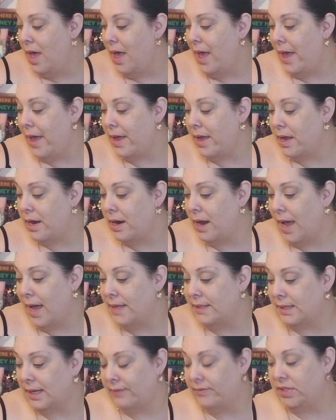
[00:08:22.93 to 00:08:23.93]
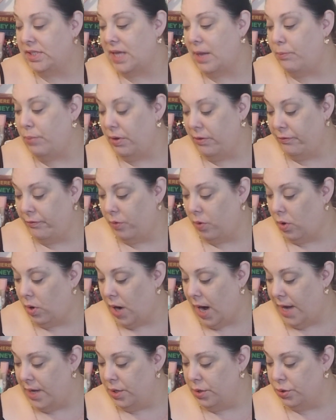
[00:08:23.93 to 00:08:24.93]
And as I've said
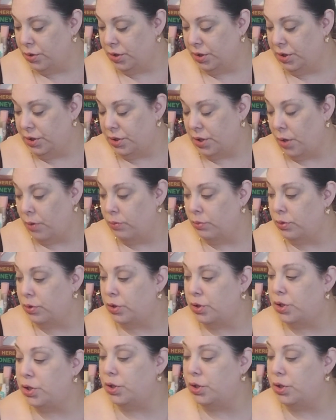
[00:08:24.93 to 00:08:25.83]
before, I usually don't